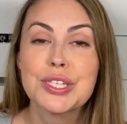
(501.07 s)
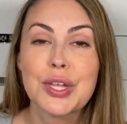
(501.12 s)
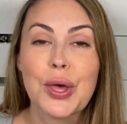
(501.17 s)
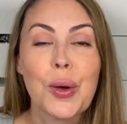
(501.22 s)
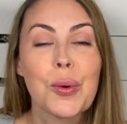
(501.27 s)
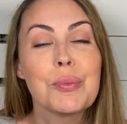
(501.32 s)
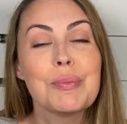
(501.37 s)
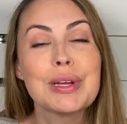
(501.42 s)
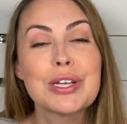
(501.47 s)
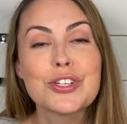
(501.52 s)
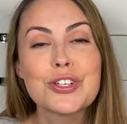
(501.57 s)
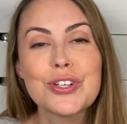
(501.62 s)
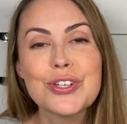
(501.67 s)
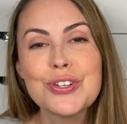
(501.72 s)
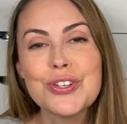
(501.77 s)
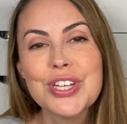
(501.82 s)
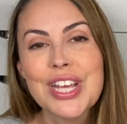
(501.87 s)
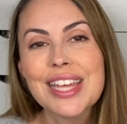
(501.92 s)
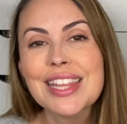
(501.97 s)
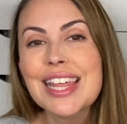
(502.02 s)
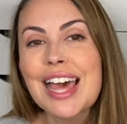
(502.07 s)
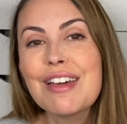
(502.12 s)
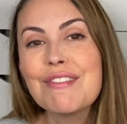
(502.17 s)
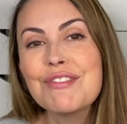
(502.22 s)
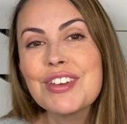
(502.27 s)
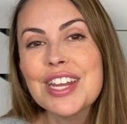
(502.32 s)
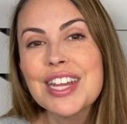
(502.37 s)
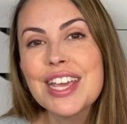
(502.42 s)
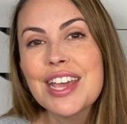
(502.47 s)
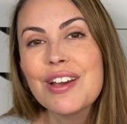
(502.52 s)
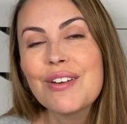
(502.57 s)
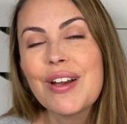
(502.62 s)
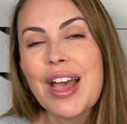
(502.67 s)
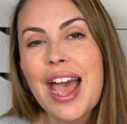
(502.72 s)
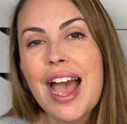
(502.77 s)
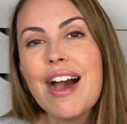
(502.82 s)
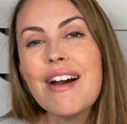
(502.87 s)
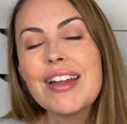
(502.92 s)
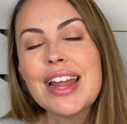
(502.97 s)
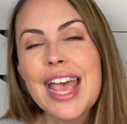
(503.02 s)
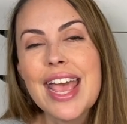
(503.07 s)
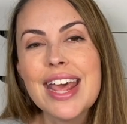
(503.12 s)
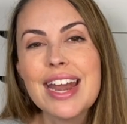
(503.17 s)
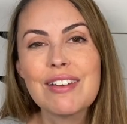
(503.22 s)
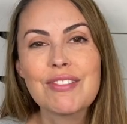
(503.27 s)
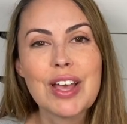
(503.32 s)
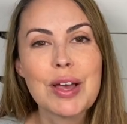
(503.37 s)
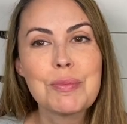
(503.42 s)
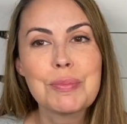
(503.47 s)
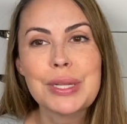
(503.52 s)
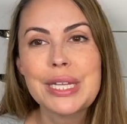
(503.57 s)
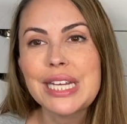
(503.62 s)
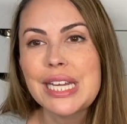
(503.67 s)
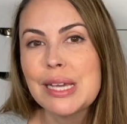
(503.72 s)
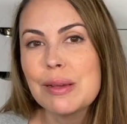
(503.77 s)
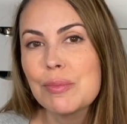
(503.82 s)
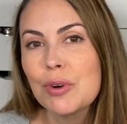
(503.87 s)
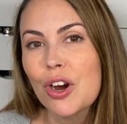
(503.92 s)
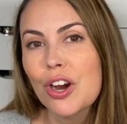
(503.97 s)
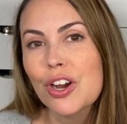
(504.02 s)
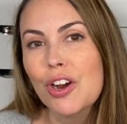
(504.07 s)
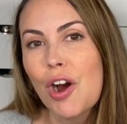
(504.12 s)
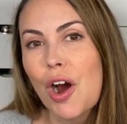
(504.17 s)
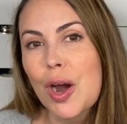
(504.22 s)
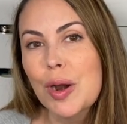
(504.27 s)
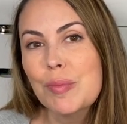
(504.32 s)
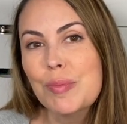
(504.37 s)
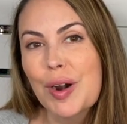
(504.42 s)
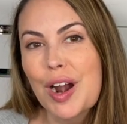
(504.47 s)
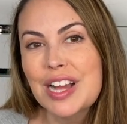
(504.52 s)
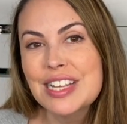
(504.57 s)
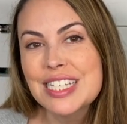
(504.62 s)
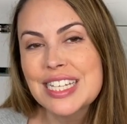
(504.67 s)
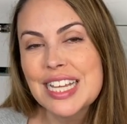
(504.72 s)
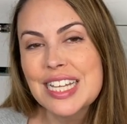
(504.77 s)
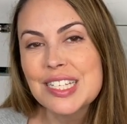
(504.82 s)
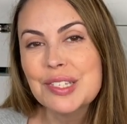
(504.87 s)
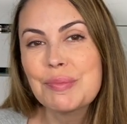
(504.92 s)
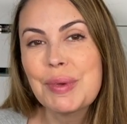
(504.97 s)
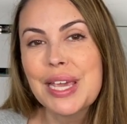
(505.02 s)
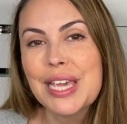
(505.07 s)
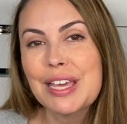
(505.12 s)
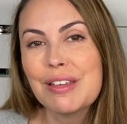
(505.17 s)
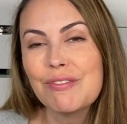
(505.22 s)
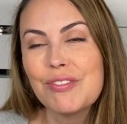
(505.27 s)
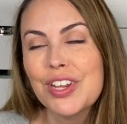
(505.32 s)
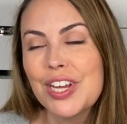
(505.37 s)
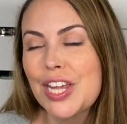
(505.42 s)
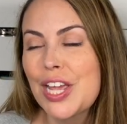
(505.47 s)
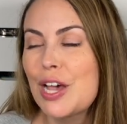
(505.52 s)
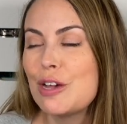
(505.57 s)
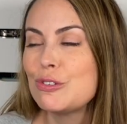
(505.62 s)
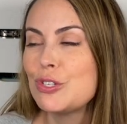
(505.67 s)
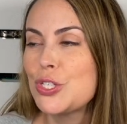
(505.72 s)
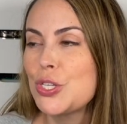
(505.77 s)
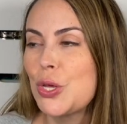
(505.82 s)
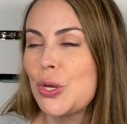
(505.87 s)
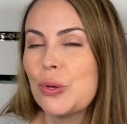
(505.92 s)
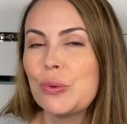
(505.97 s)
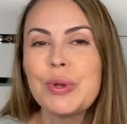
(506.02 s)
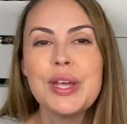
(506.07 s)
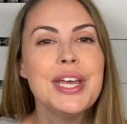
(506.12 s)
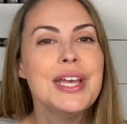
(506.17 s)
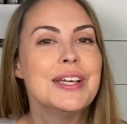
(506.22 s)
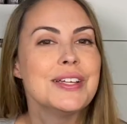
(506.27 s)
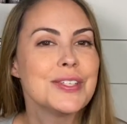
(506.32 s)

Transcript: So make sure you check that video out, and I've got plenty of more card process making videos soon.